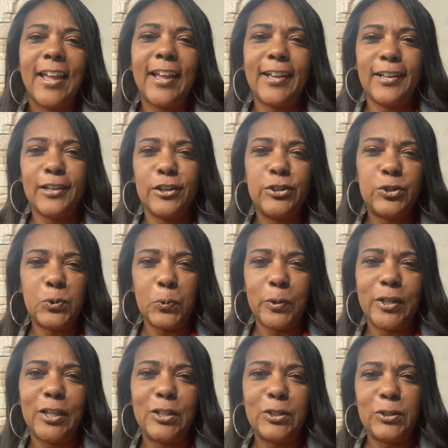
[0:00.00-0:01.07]
in
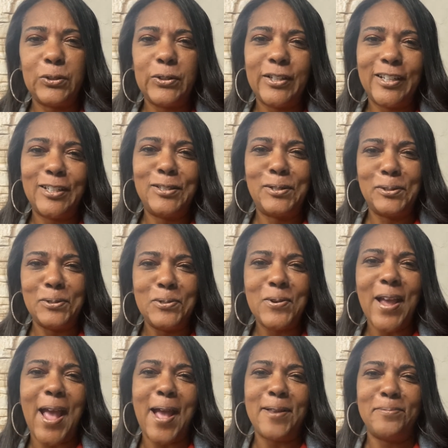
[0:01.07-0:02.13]

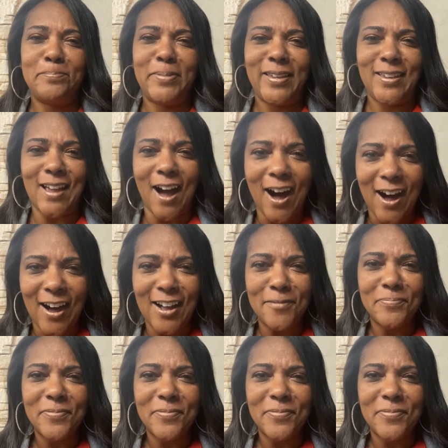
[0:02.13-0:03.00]
2022 and beyond.